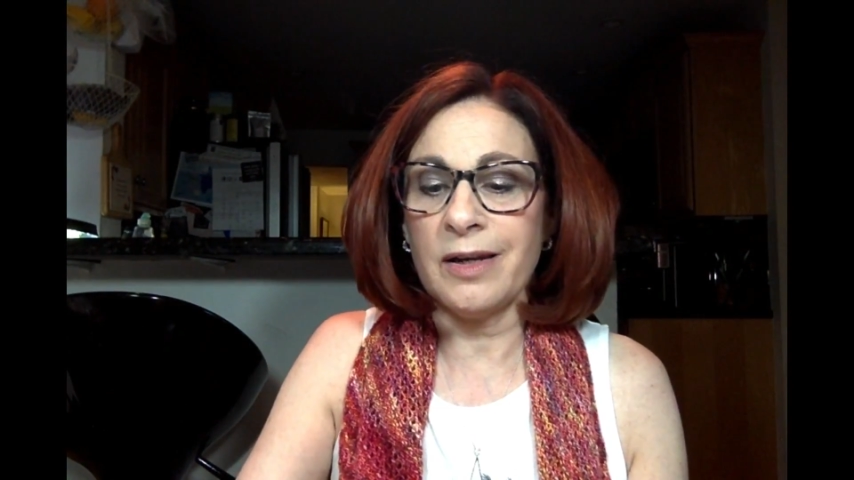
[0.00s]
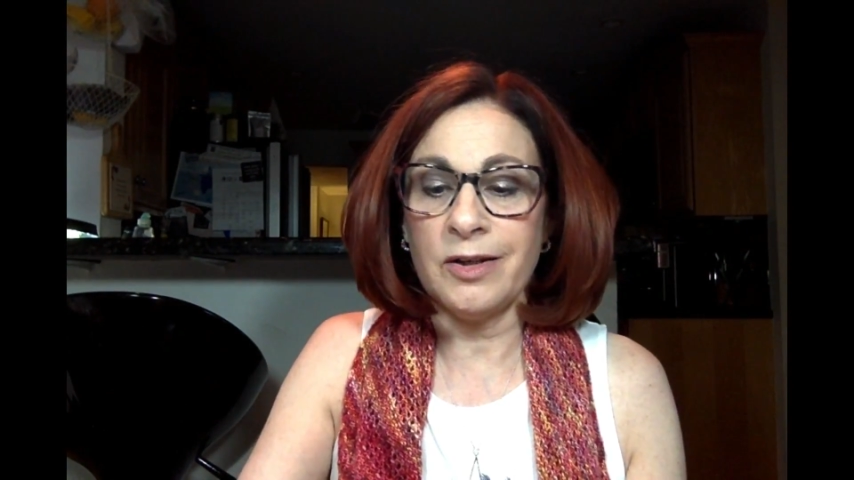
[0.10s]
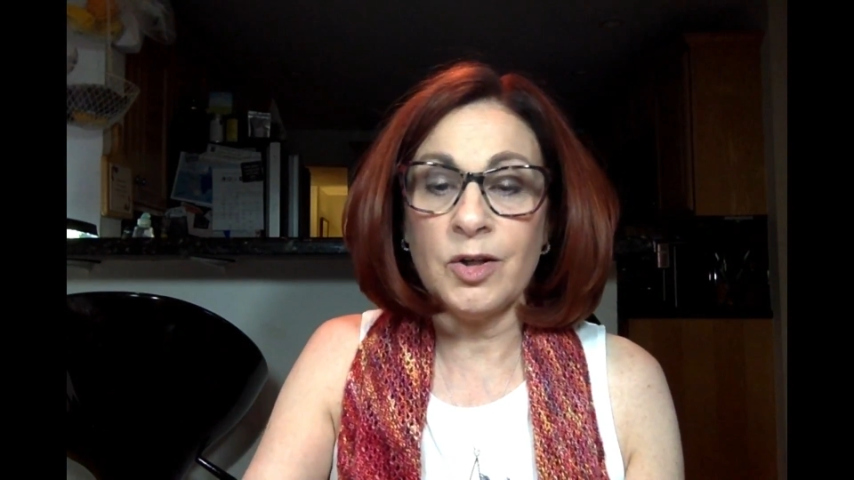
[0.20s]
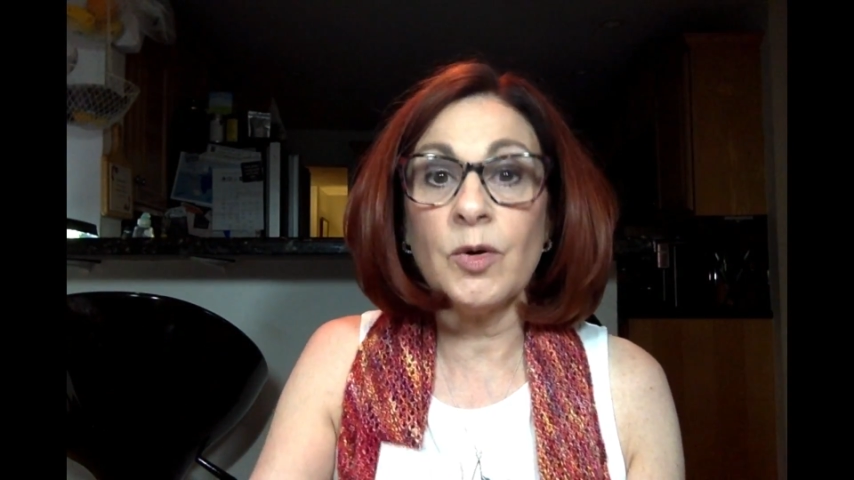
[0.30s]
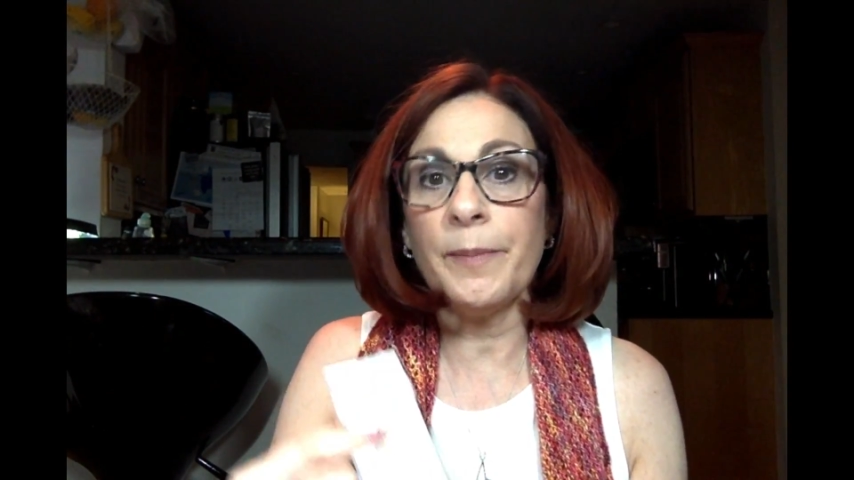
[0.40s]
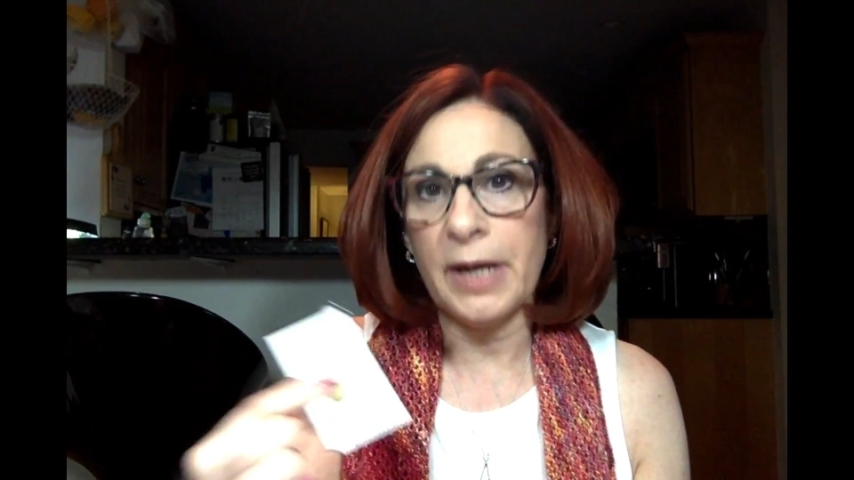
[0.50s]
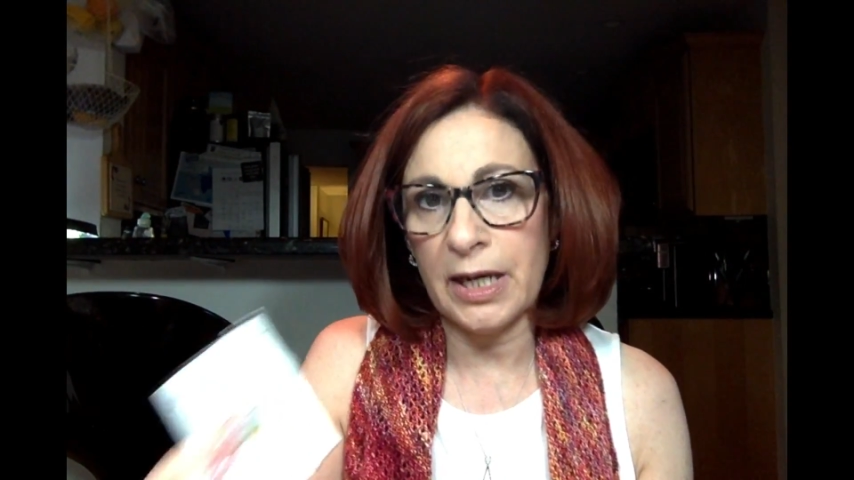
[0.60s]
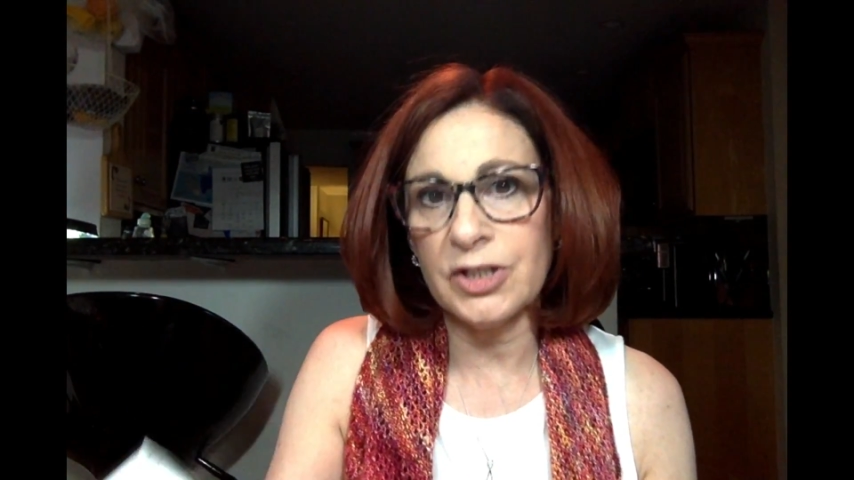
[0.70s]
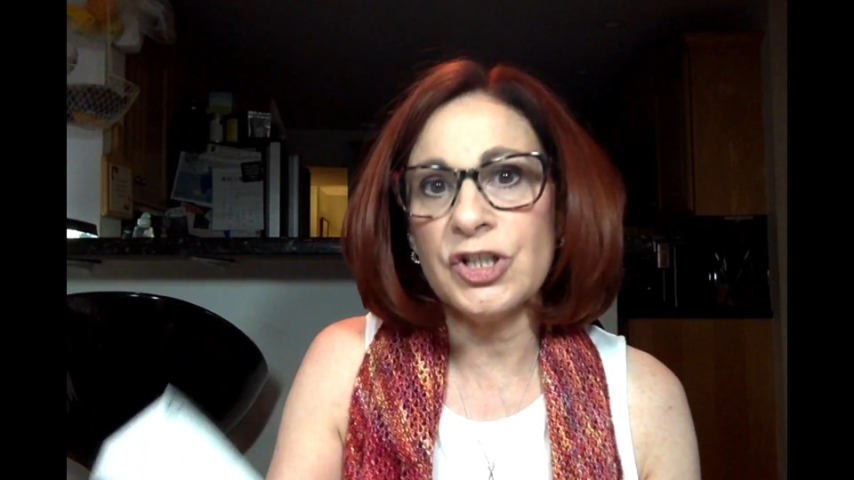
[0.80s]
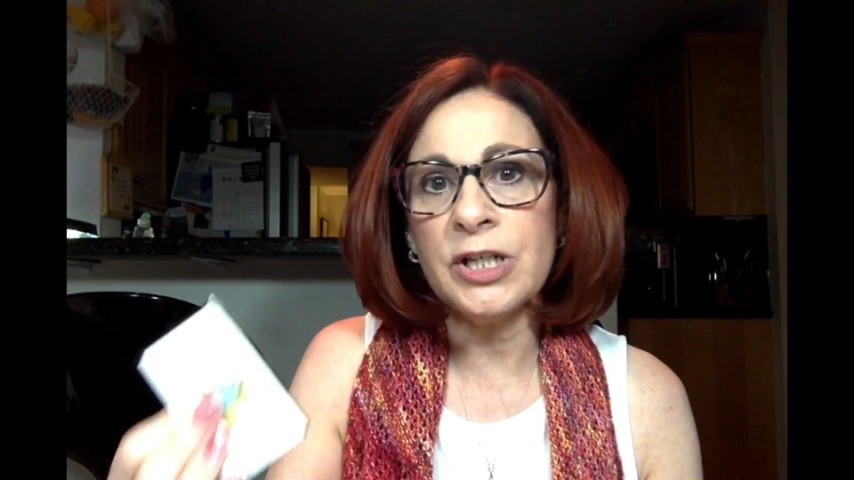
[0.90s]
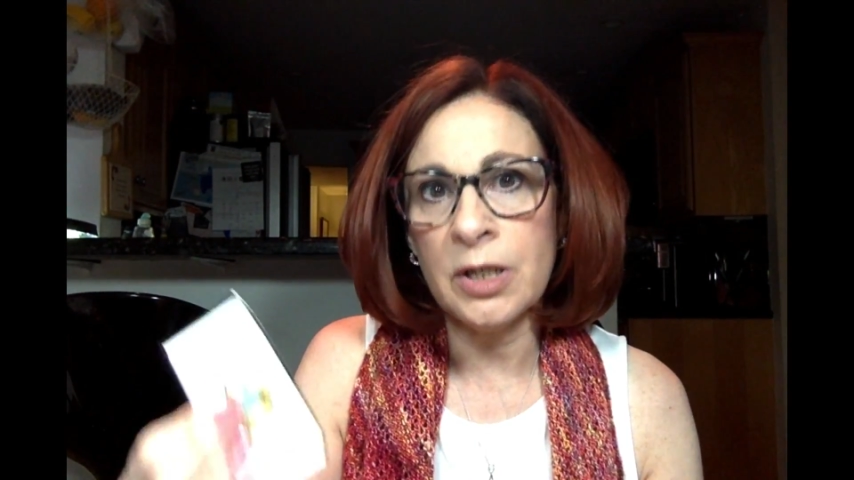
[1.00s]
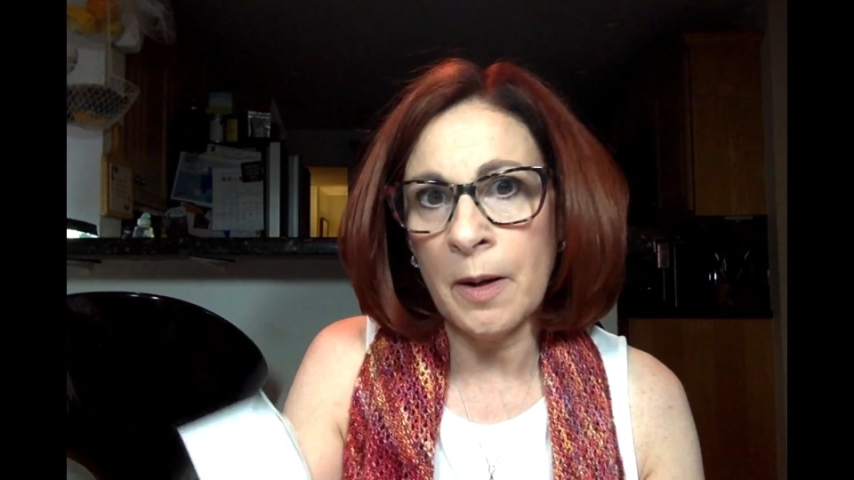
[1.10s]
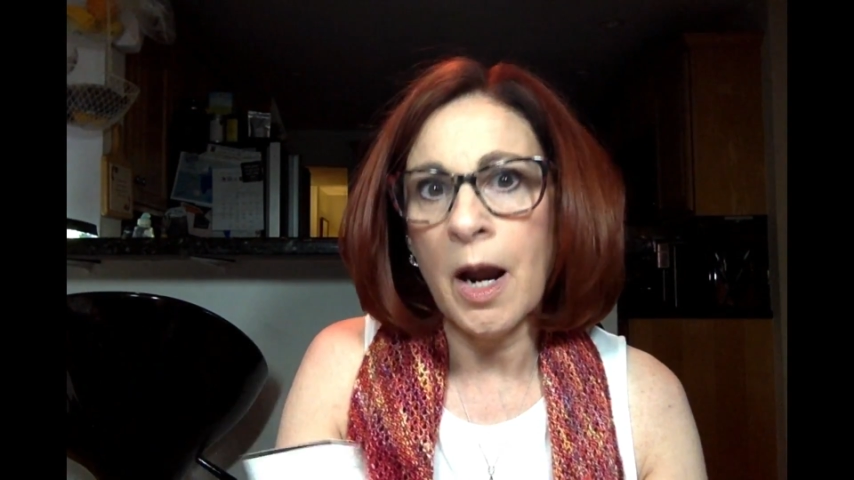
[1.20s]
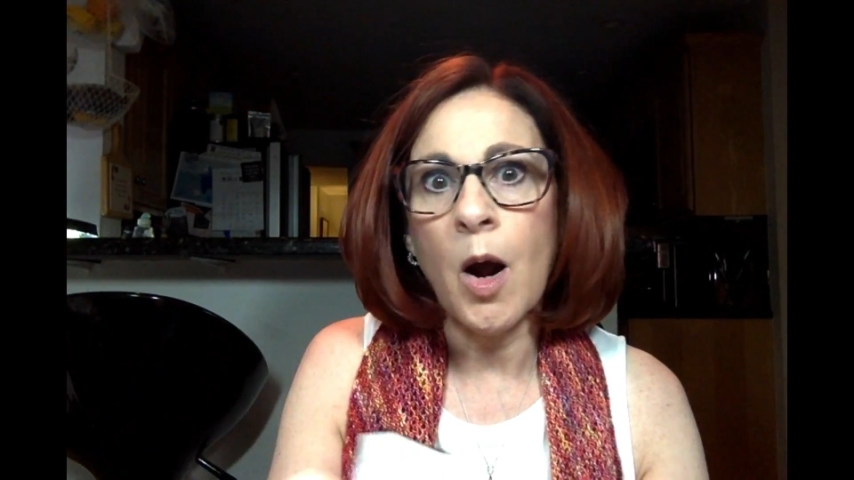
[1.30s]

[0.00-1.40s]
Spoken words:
Can you imagine?